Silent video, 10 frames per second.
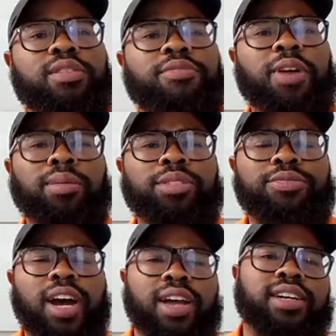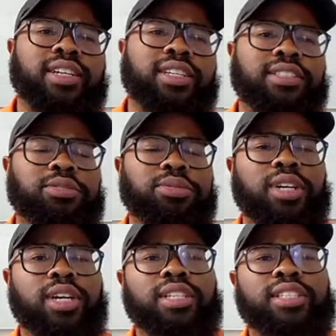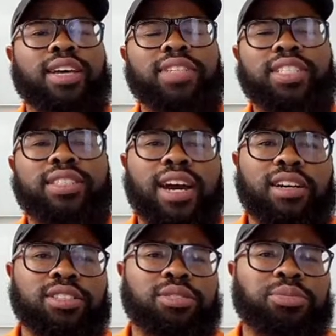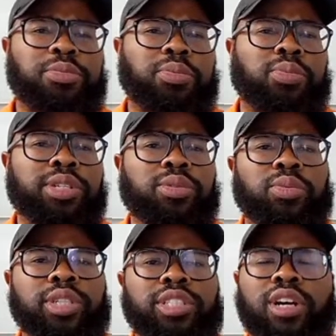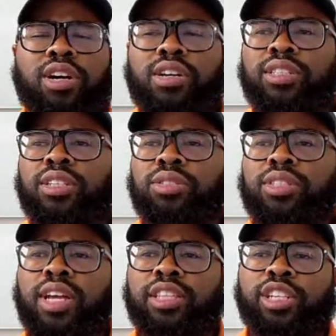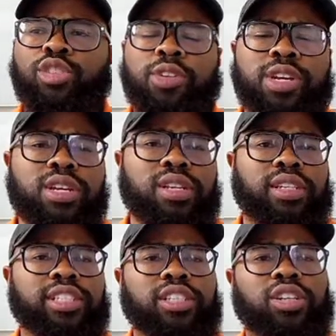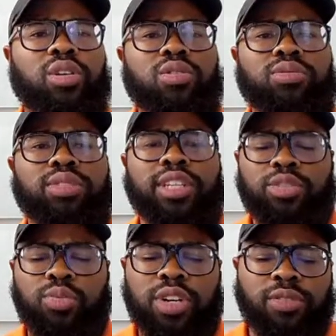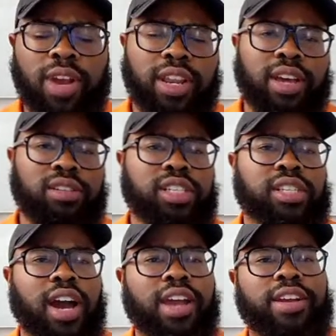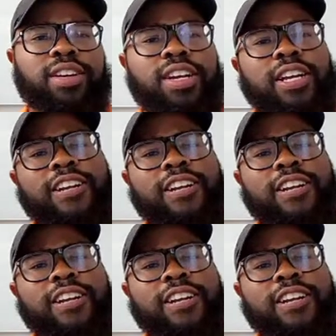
You could probably find 70,000 with which card though? Is that the green? Because the gold is one right now is higher.